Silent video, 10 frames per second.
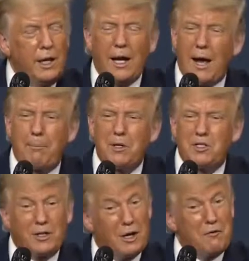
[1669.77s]
Yeah,
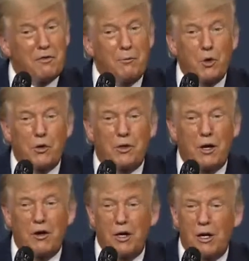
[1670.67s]
happens to come from North
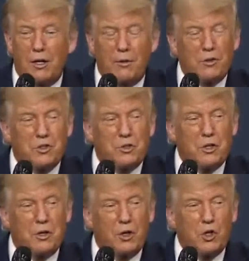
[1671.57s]
Carolina. That's
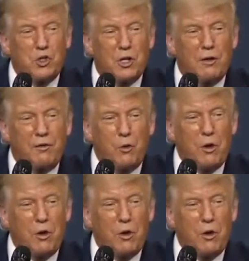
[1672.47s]
good stuff.